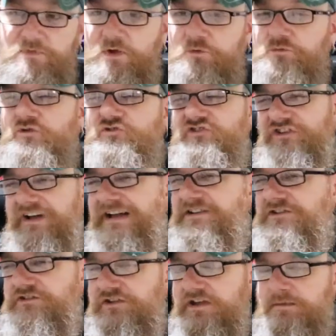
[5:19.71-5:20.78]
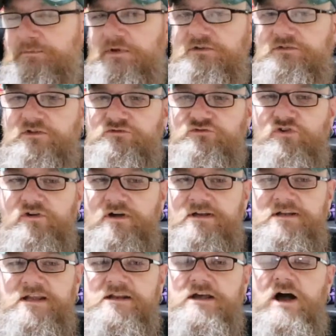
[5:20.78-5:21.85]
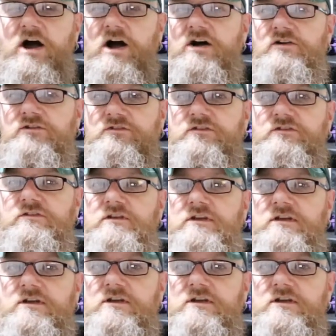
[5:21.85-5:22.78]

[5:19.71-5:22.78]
well, not change it, but to try and enhance